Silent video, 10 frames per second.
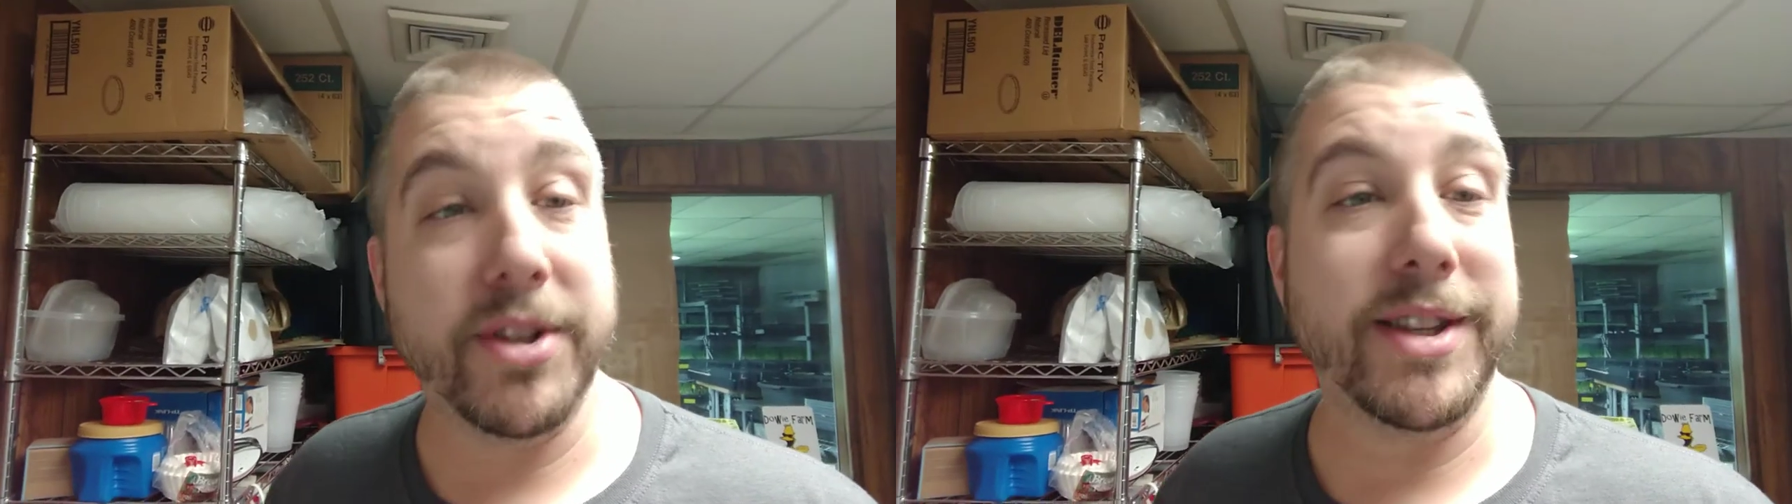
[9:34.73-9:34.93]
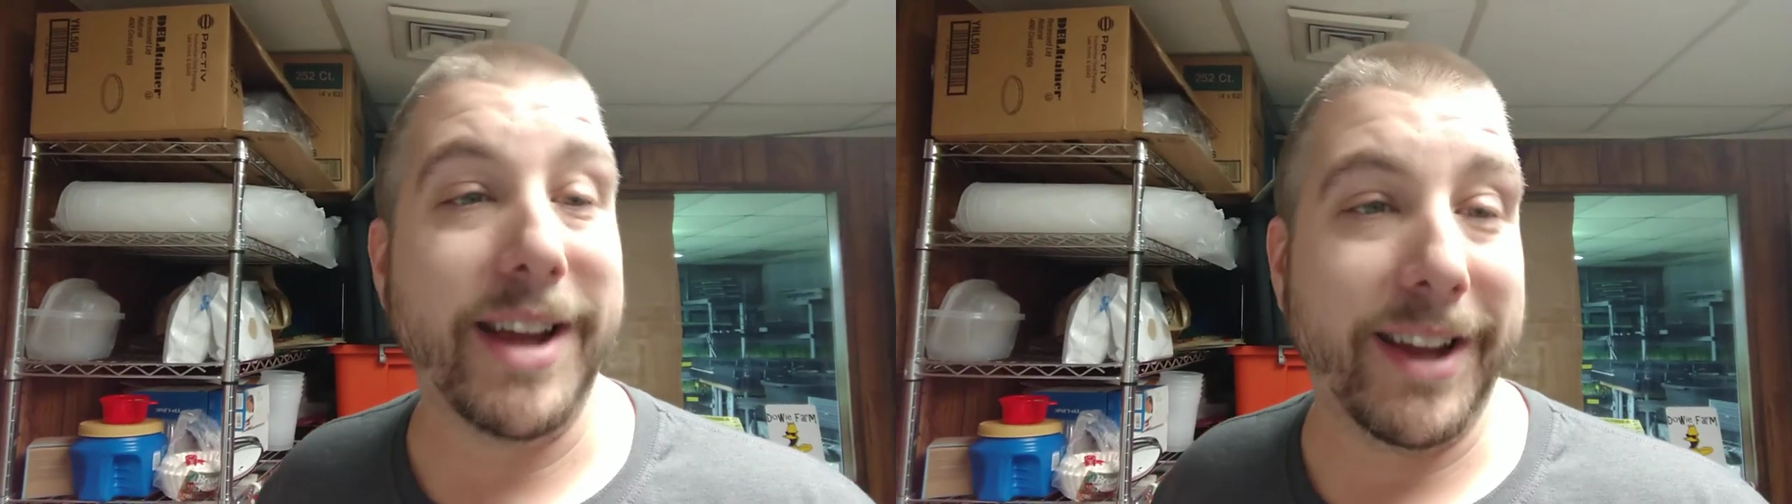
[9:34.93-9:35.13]

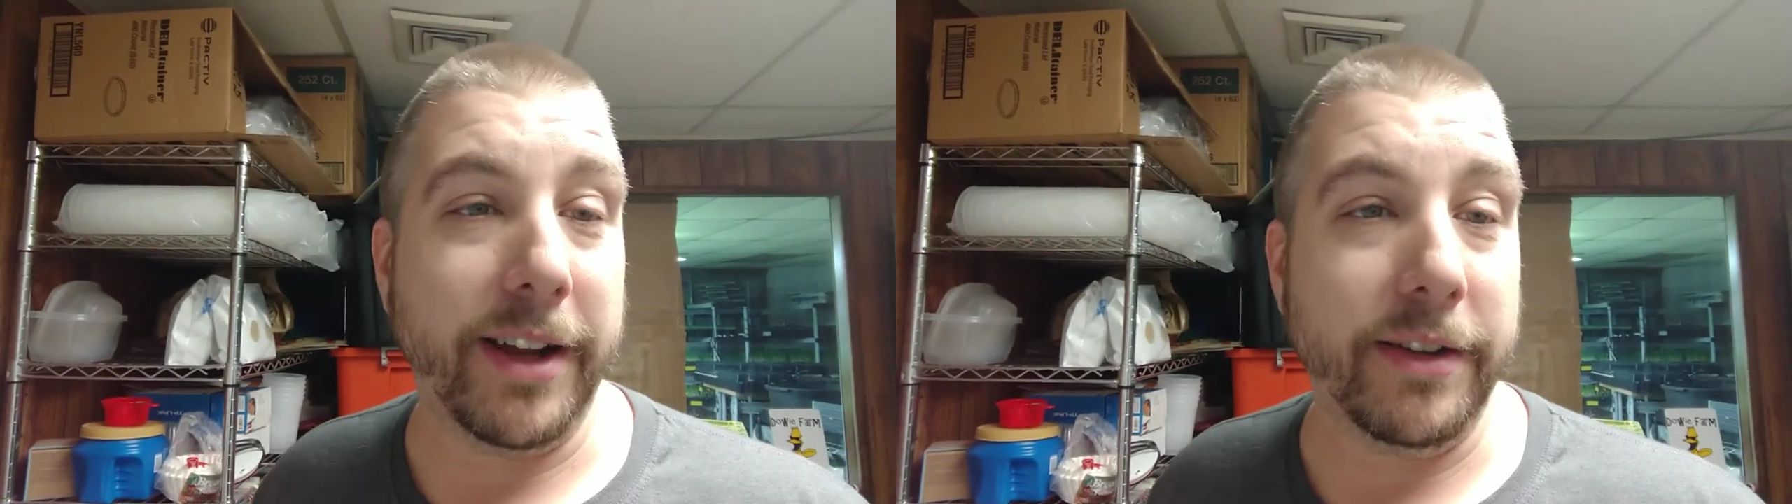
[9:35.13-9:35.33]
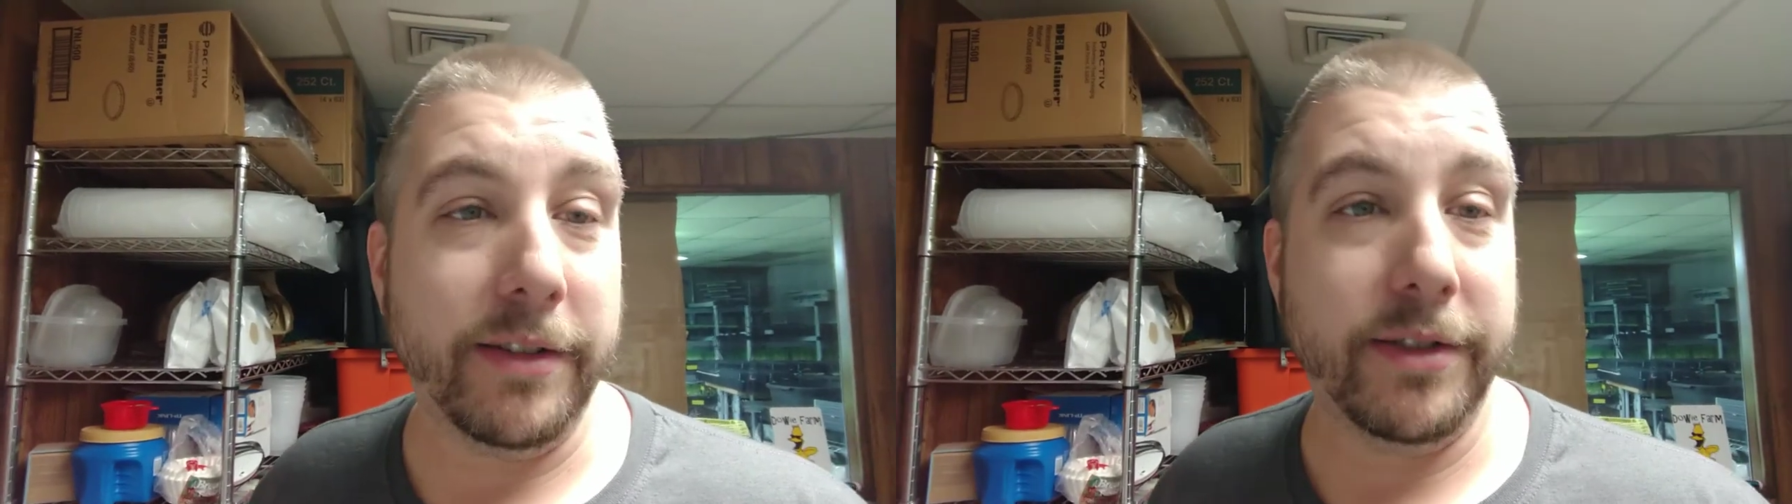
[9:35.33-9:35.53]

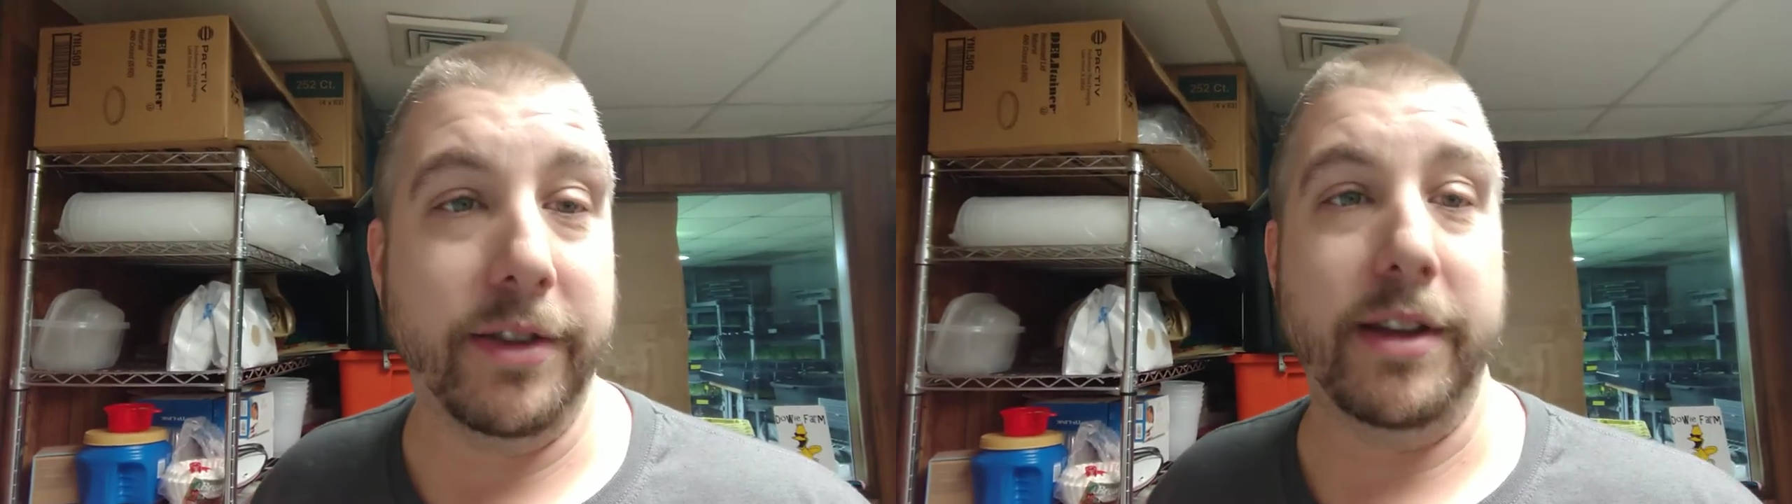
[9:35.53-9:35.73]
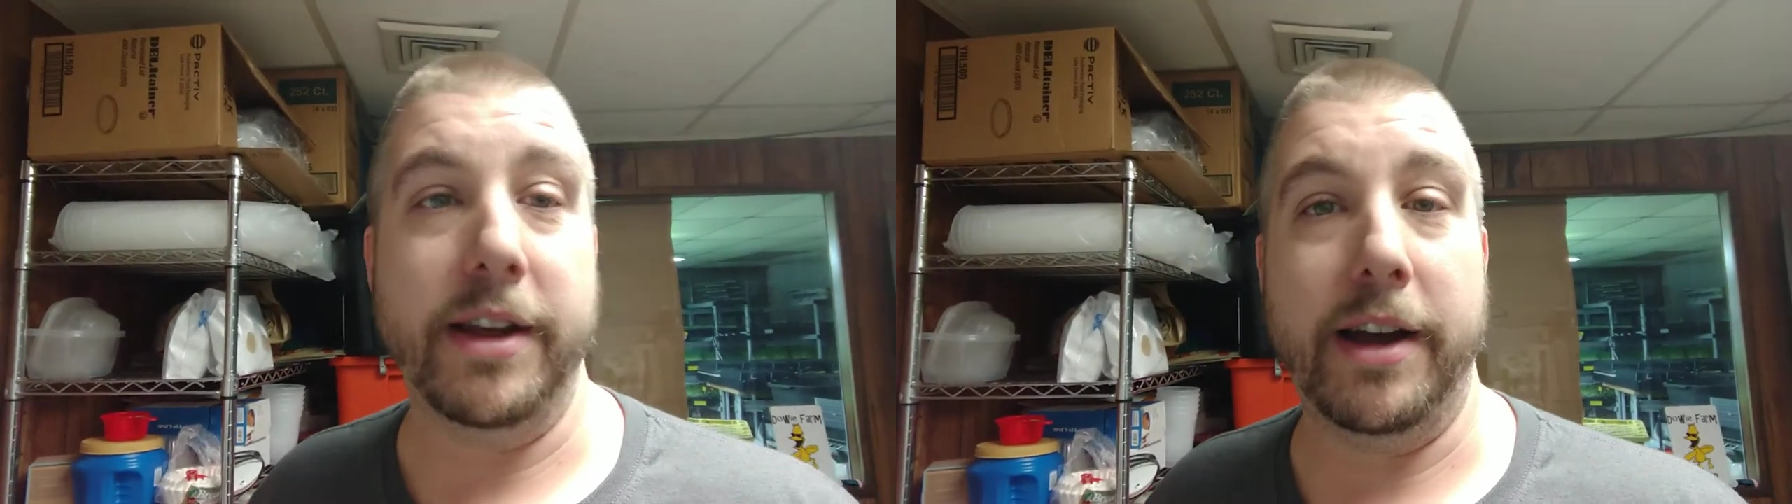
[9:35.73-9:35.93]
sticking
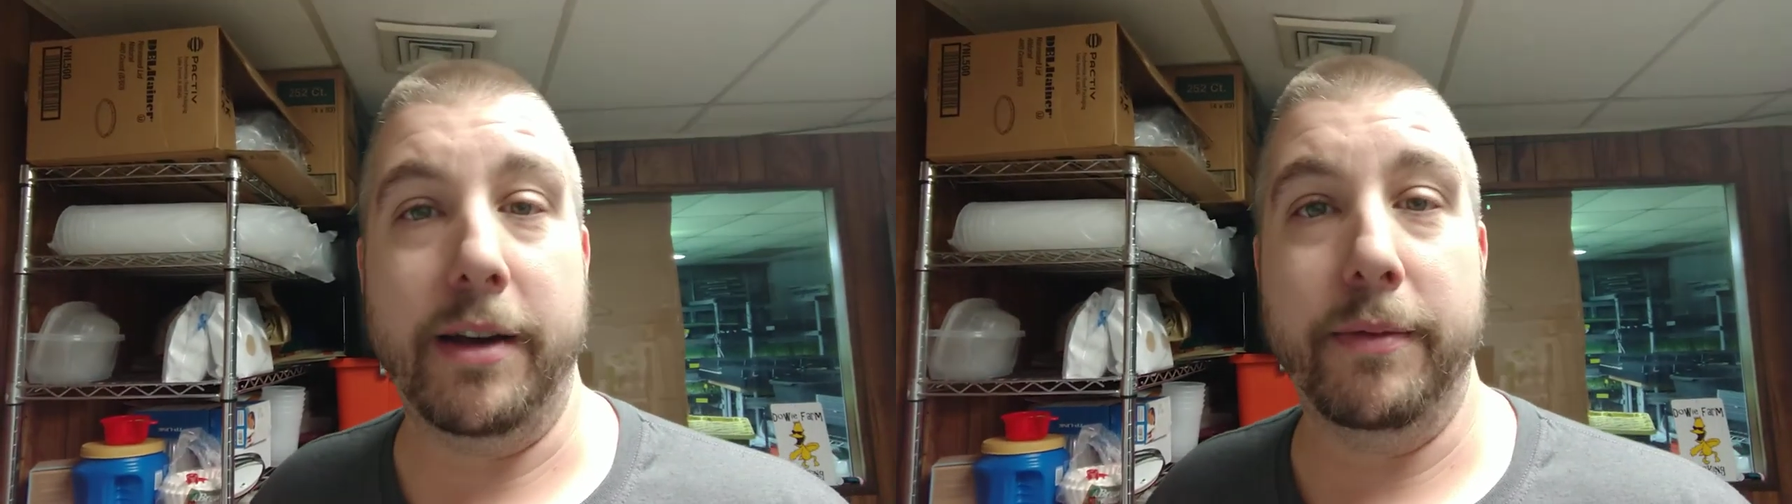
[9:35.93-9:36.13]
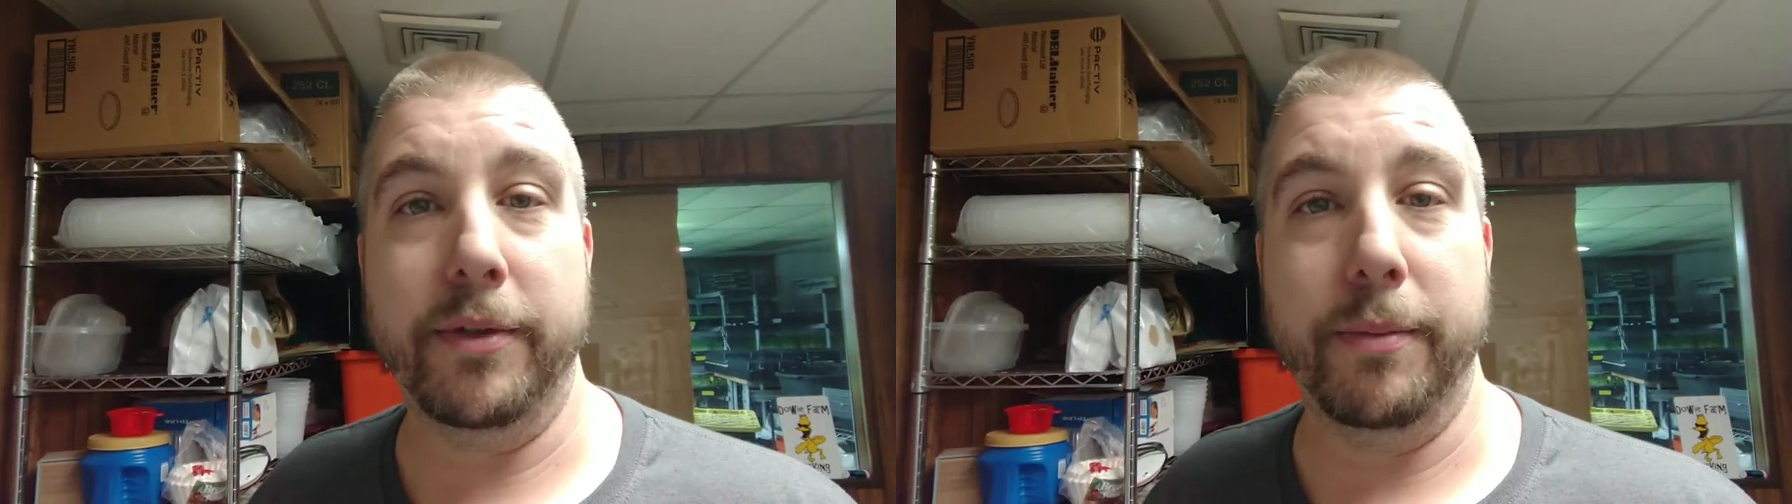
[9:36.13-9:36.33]
to the,
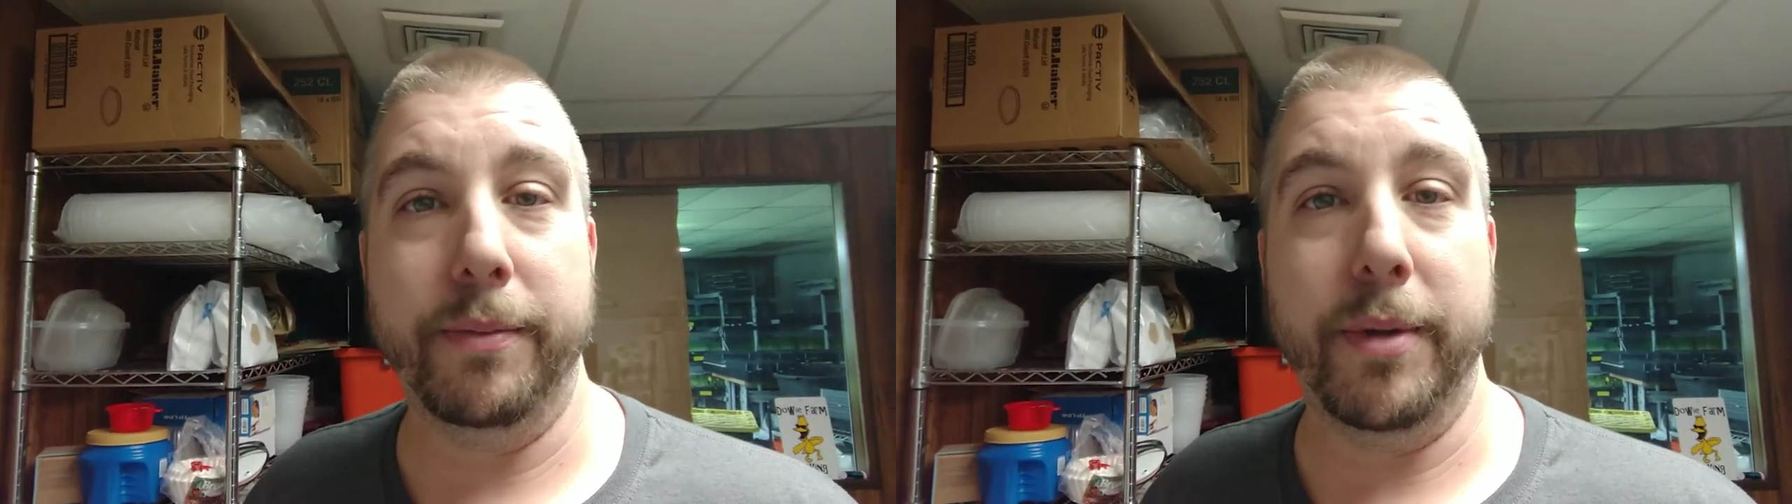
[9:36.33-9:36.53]
uh, the,